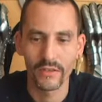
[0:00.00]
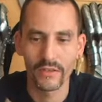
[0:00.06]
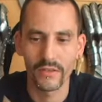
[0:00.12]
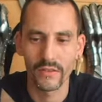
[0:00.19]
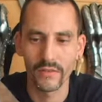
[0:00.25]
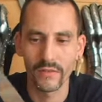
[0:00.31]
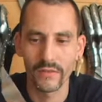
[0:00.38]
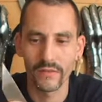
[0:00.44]

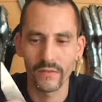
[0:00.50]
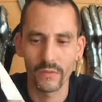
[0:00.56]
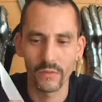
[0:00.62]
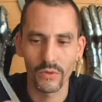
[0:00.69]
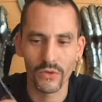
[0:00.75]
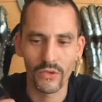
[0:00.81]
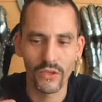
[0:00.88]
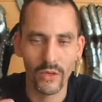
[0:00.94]
So if you
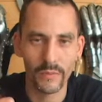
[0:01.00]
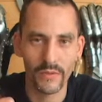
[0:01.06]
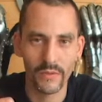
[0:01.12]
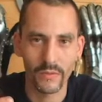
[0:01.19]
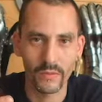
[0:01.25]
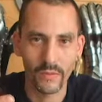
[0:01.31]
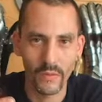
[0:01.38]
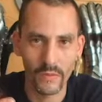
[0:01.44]
would chop
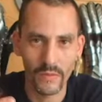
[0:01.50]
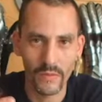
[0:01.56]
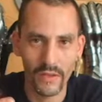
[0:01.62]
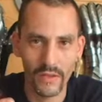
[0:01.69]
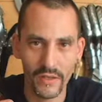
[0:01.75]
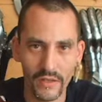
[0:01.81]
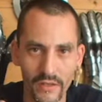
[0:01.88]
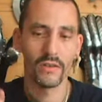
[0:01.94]
some wood with
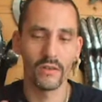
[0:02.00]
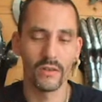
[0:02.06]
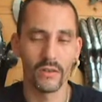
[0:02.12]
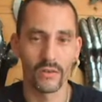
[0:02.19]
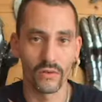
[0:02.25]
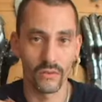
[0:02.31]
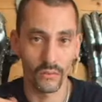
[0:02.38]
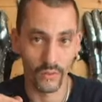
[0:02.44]
it
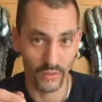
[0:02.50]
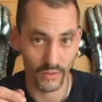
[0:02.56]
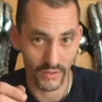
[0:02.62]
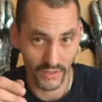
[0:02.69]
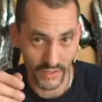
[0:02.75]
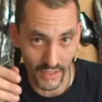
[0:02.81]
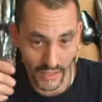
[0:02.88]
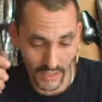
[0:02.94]
or would
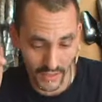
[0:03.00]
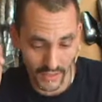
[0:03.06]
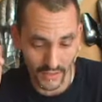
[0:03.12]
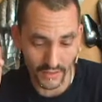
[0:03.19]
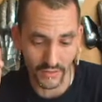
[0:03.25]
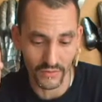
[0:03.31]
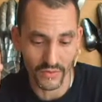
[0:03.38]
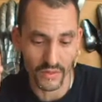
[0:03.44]
stick it
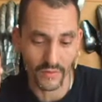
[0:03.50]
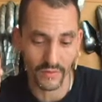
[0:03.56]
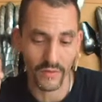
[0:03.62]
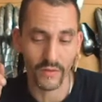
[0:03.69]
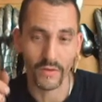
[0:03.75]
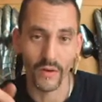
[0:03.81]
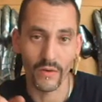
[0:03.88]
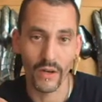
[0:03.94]
into
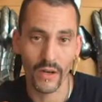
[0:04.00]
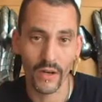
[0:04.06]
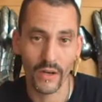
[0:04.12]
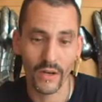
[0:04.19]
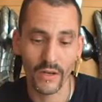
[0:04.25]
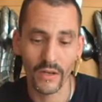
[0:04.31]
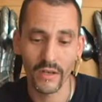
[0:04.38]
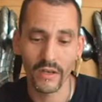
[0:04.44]
something very
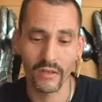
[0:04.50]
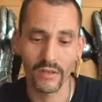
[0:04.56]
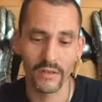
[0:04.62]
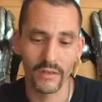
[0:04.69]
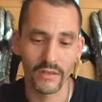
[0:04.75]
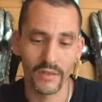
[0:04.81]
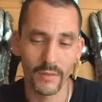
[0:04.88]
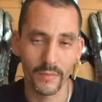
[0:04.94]
hard,
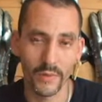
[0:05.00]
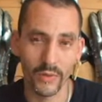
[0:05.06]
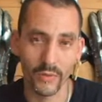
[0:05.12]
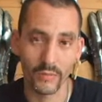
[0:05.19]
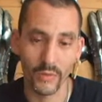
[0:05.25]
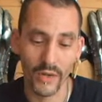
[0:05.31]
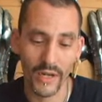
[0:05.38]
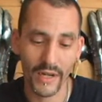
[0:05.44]
the tip
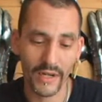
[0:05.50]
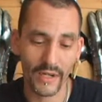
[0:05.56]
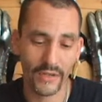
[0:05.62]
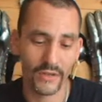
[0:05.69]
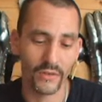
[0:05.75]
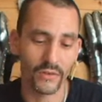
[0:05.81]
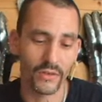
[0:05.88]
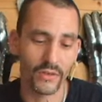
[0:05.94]
could break
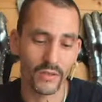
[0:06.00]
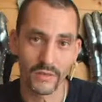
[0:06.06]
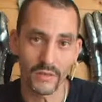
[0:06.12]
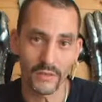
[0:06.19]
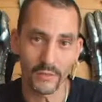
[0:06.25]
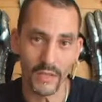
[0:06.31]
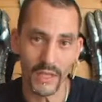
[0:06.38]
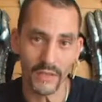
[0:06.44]
or
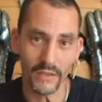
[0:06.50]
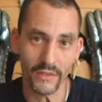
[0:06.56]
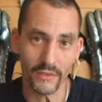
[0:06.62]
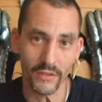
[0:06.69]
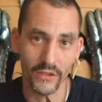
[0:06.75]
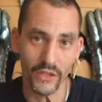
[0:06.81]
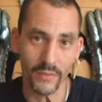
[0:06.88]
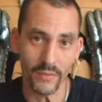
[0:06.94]
the blade
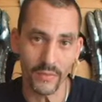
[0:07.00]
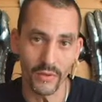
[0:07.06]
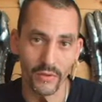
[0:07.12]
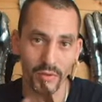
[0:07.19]
could chip.